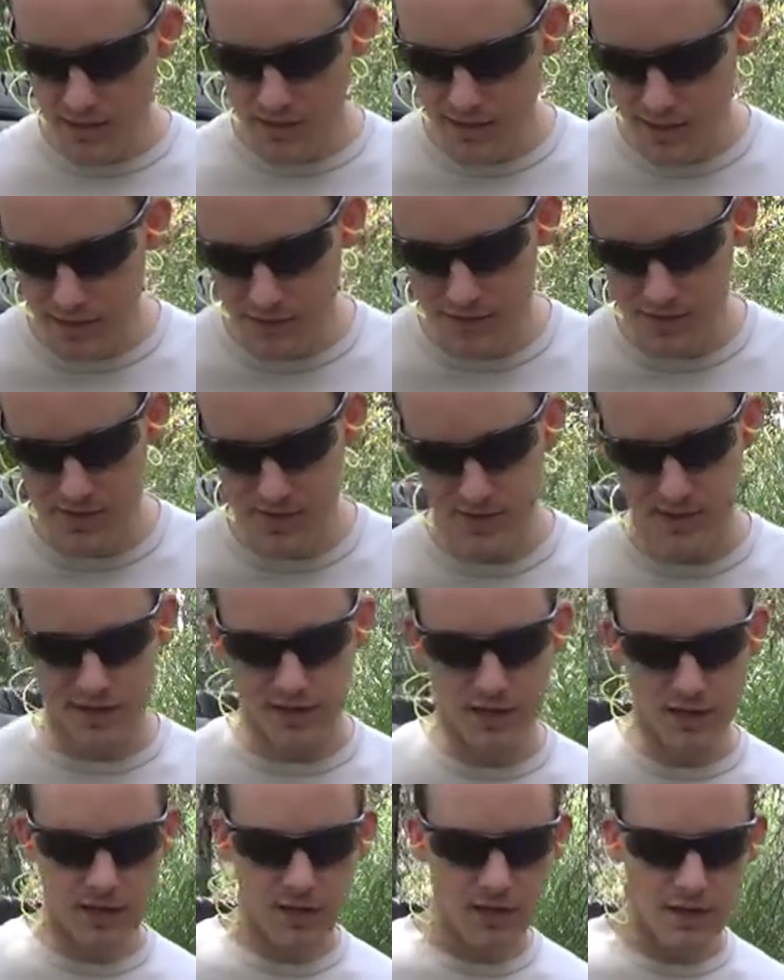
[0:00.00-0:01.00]
Now here's the thing,
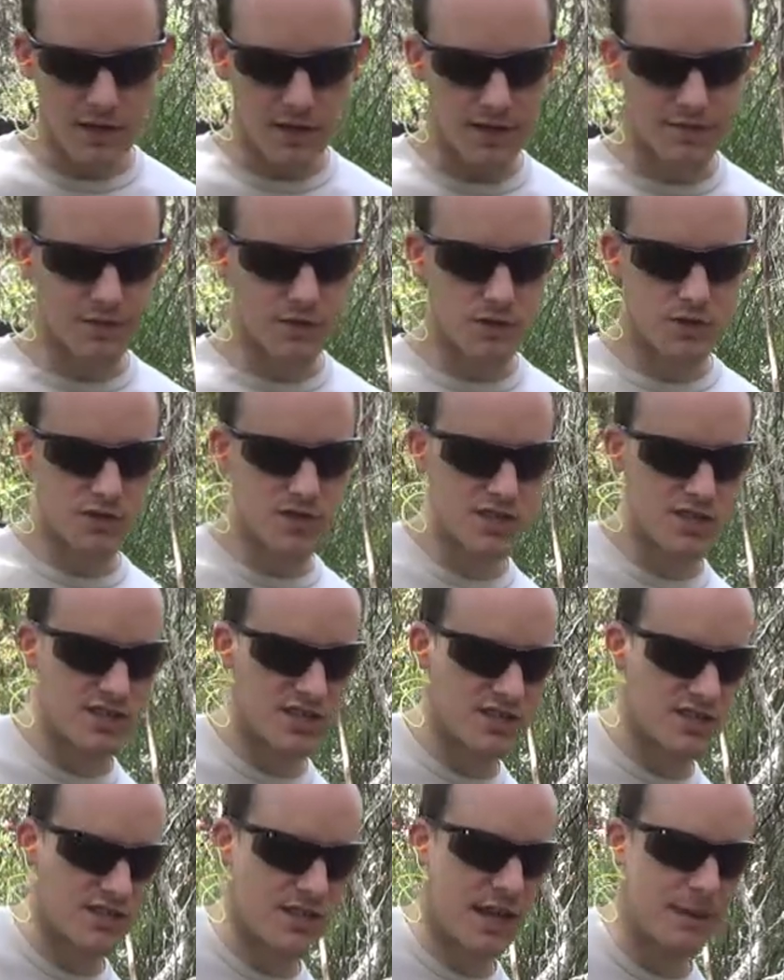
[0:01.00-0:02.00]
if you were just to
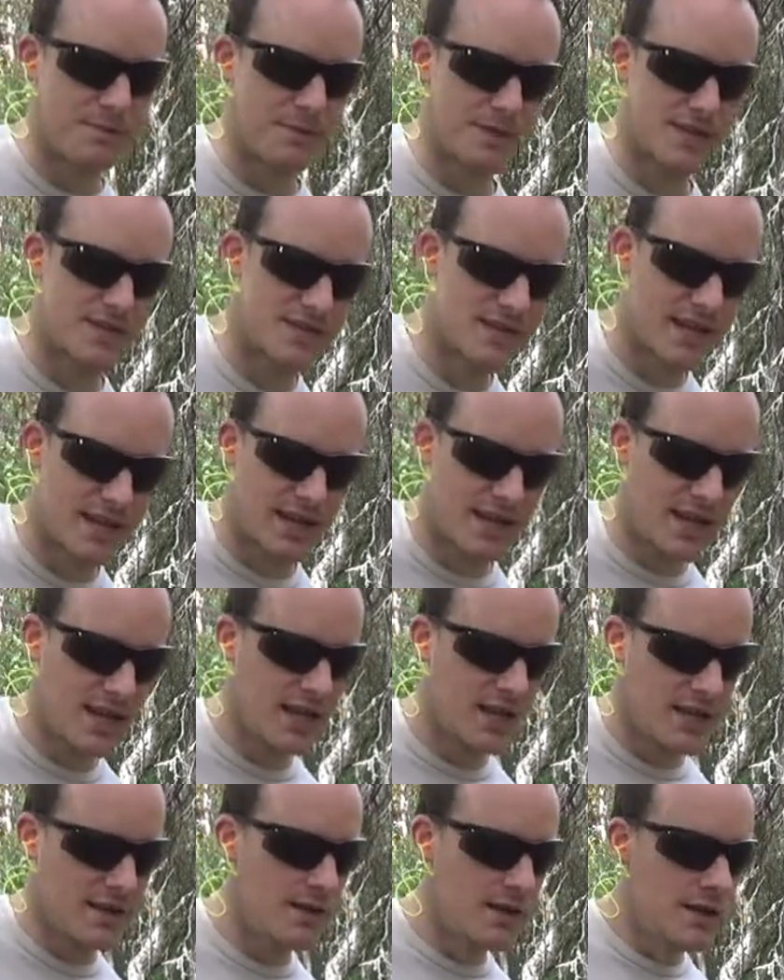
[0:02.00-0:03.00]
slap this thing
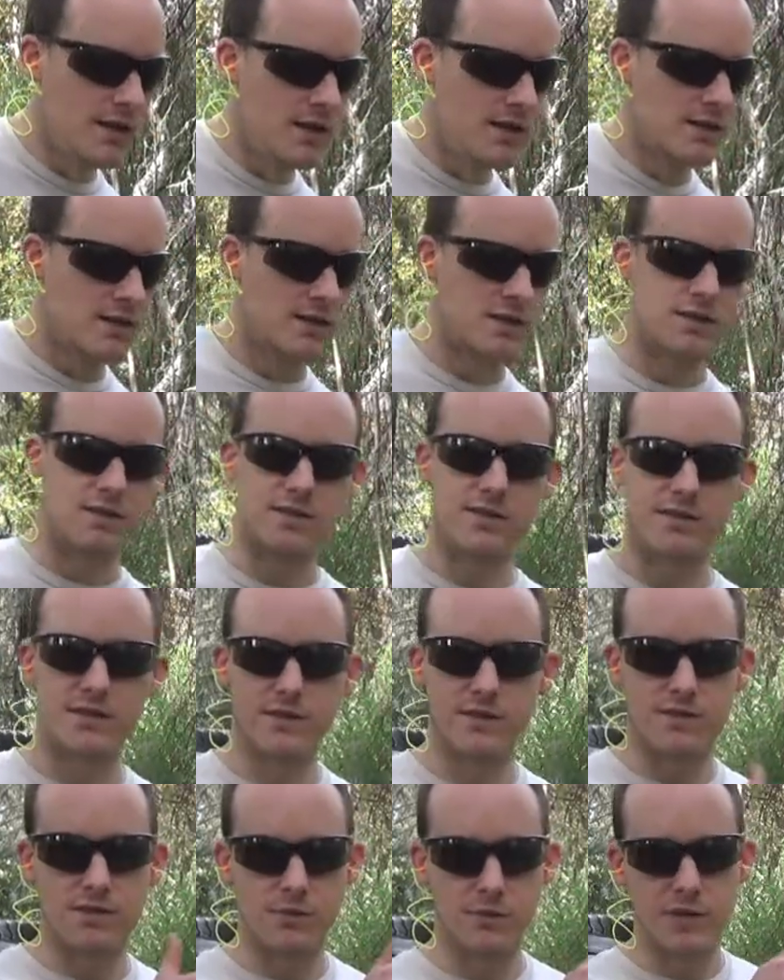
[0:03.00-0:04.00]
in, because
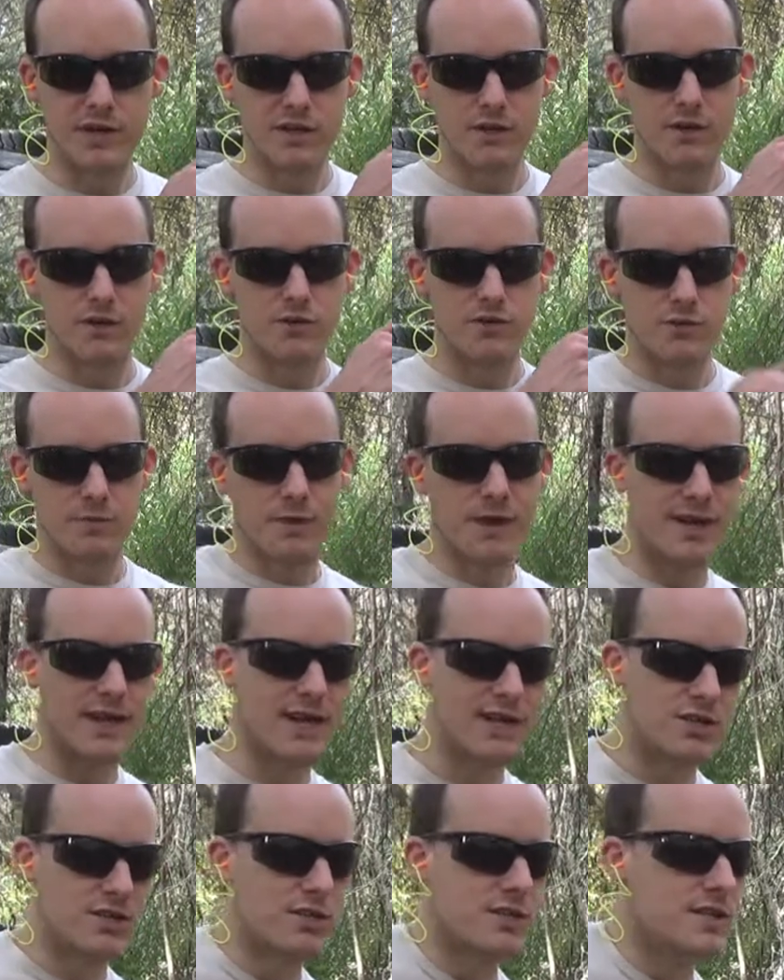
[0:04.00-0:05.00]
during the reload you might
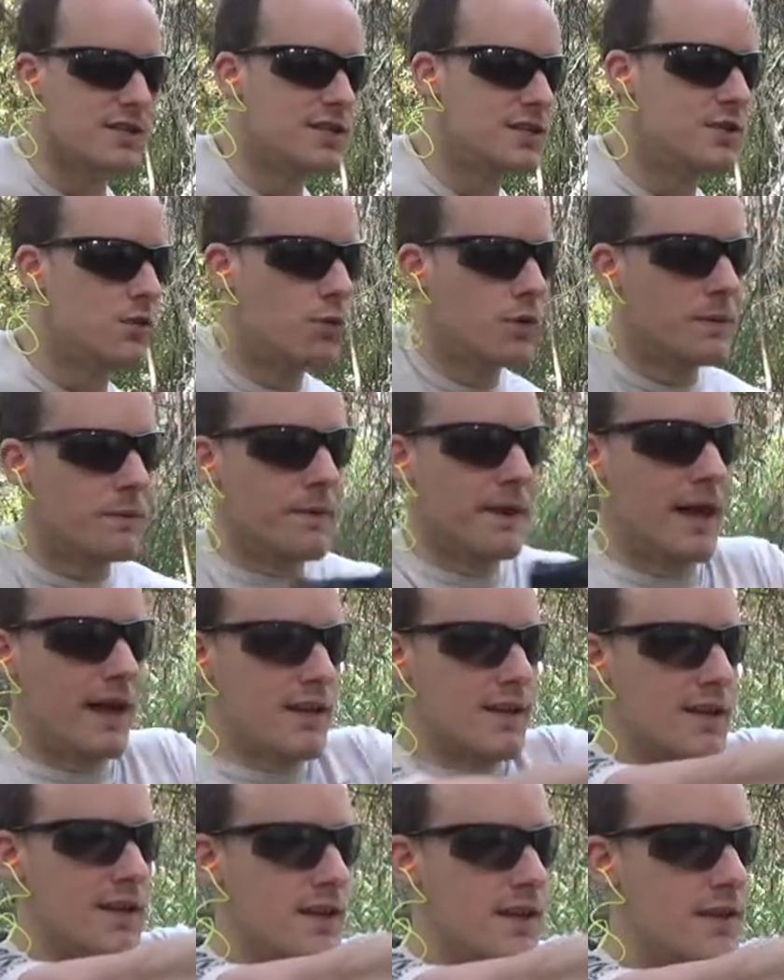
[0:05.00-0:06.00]
actually need to whip it
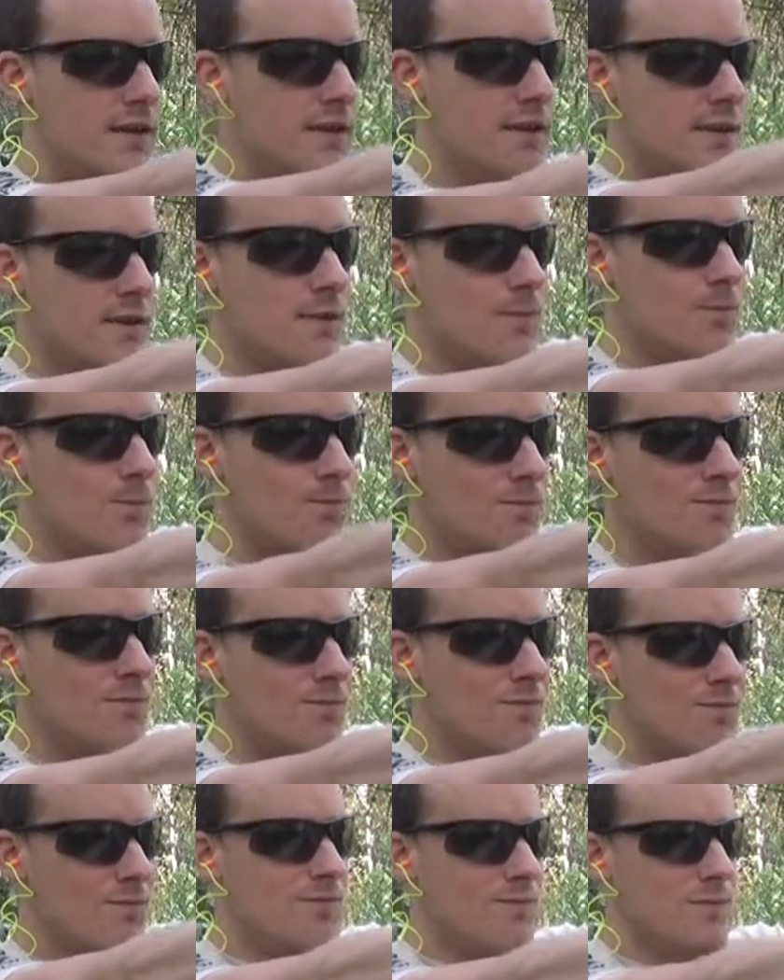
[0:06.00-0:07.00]
out again,
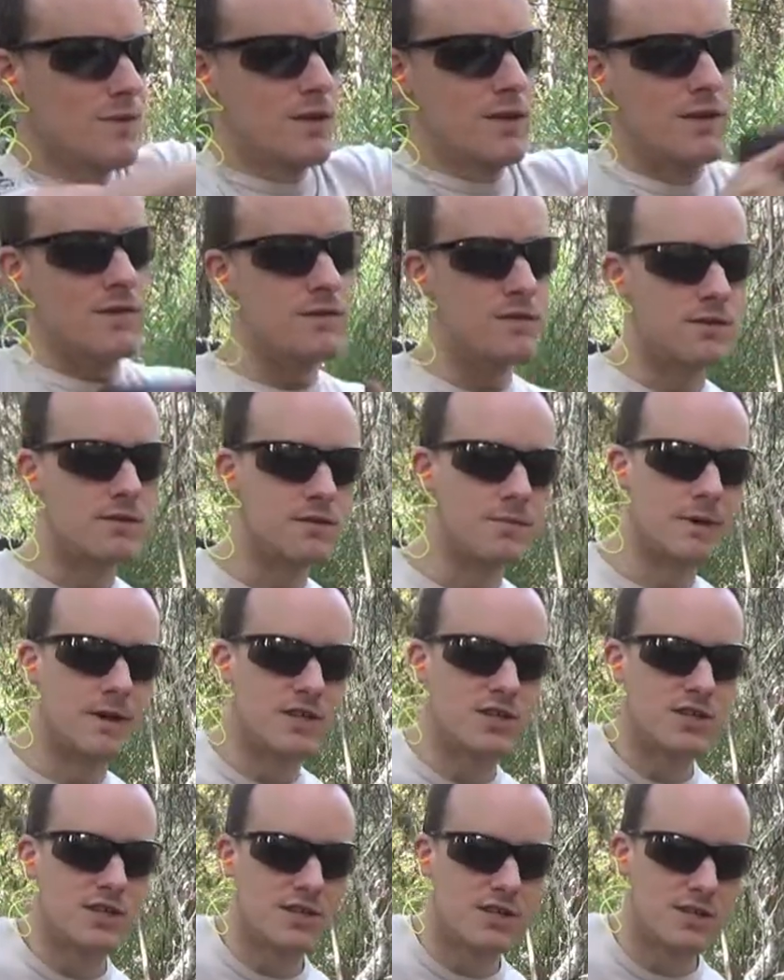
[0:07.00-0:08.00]
you
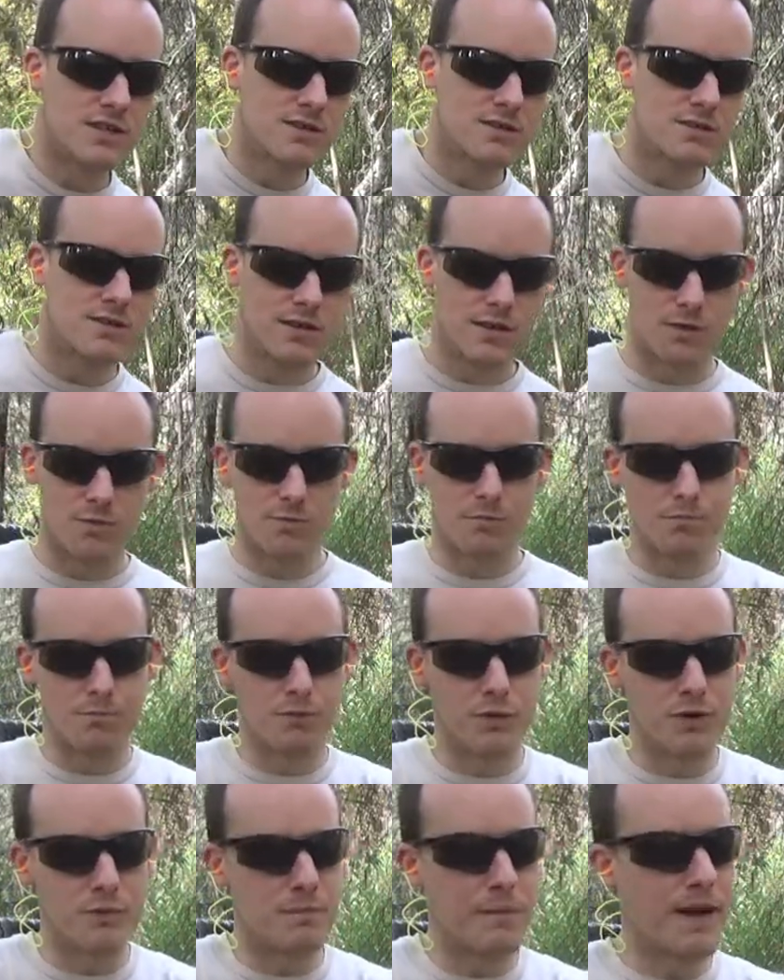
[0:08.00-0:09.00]
might just, you know,
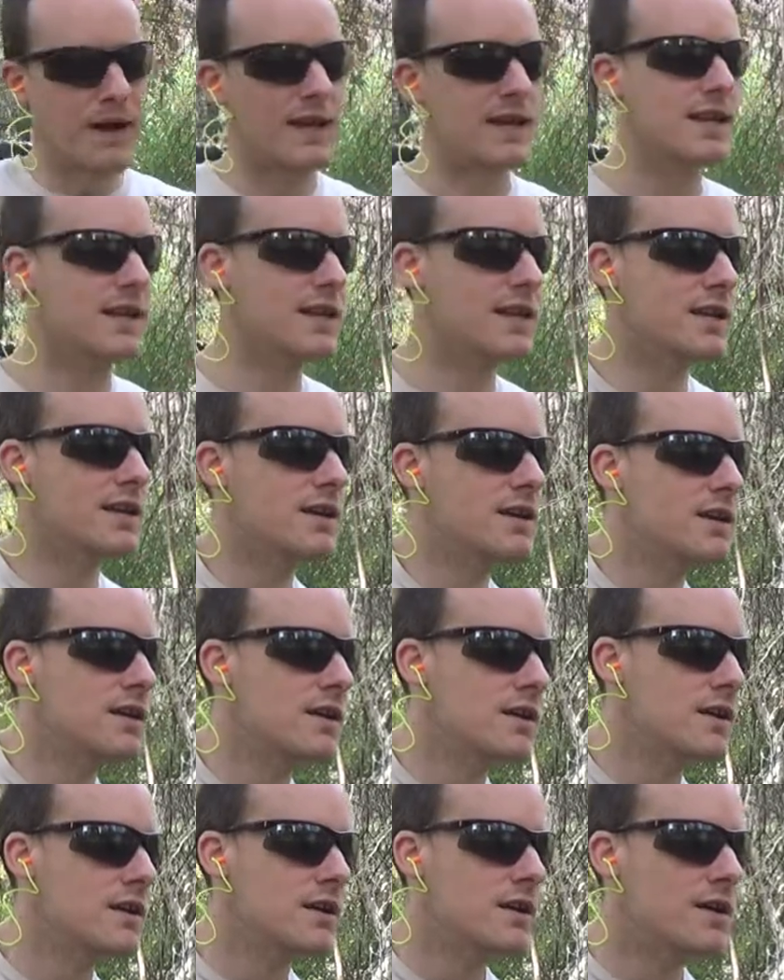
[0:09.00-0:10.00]
put it back in,
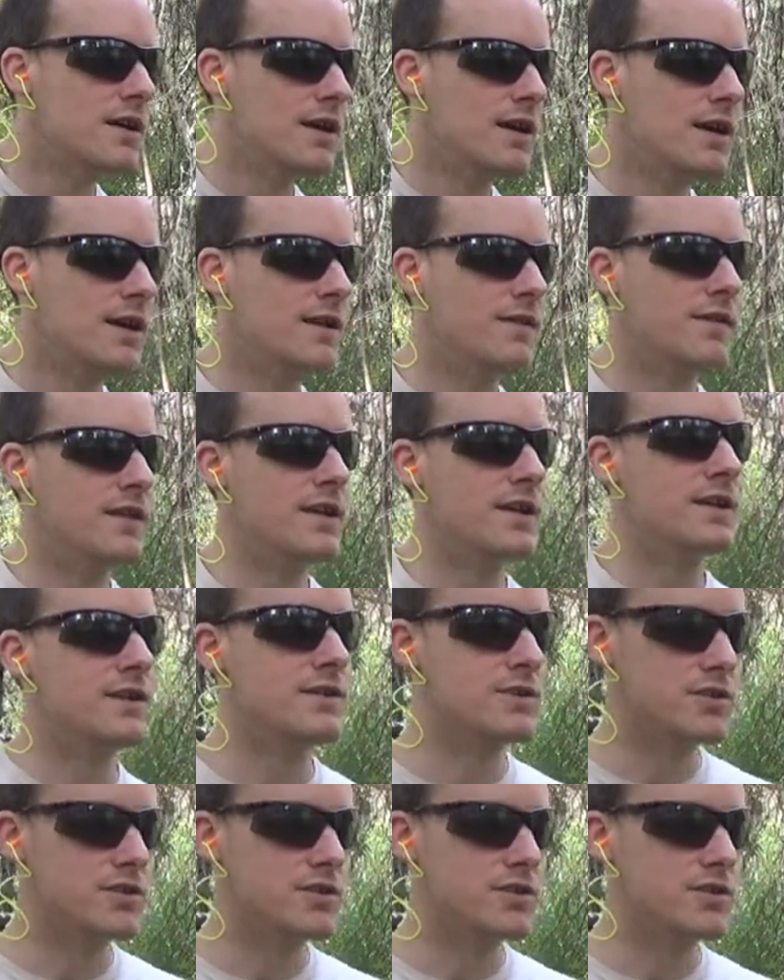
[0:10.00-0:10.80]
and then